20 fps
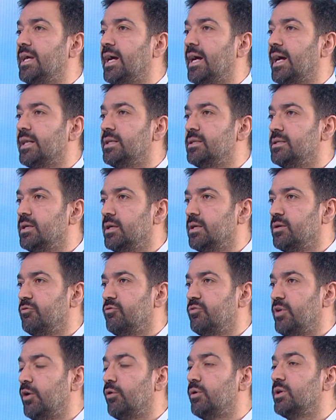had
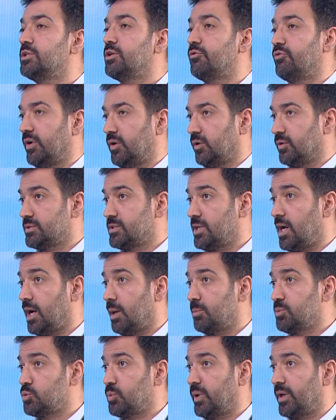very difficult
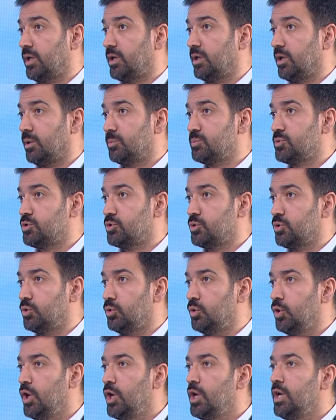times when it comes
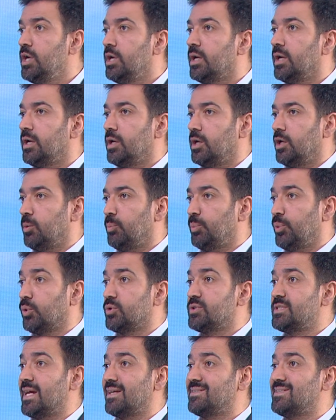to
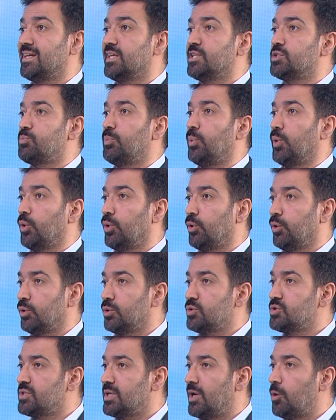protecting its
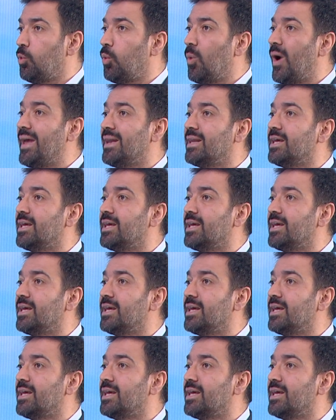borders when